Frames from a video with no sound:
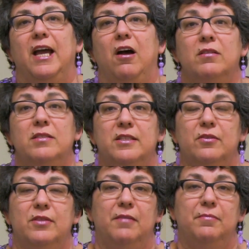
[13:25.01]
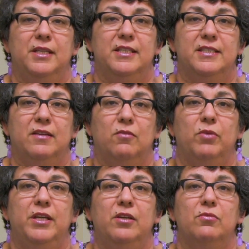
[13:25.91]
Also, that means that
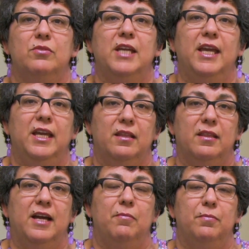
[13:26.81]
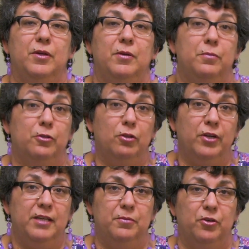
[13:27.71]
we don't take that
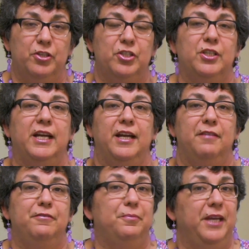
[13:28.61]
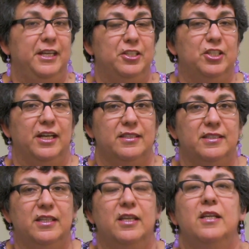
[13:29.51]
employee portion out of your
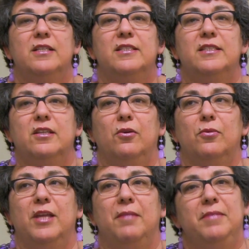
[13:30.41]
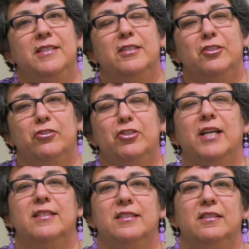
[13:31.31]
paychecks. So that means that your
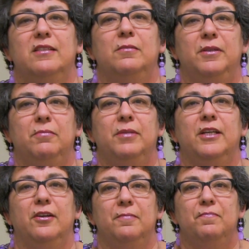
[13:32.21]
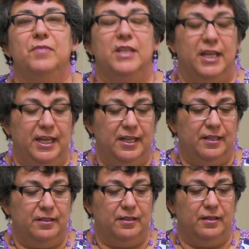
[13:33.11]
check is a little bit bigger,
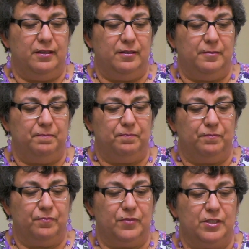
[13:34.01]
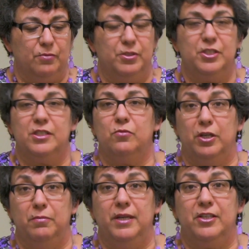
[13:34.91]
and so we just
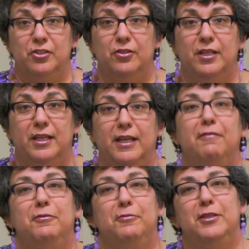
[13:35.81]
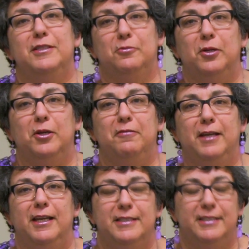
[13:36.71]
want to make sure that everyone is aware of
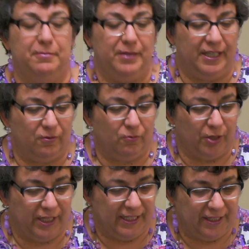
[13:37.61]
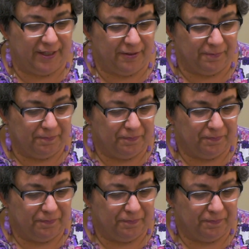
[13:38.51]
that as they begin working here.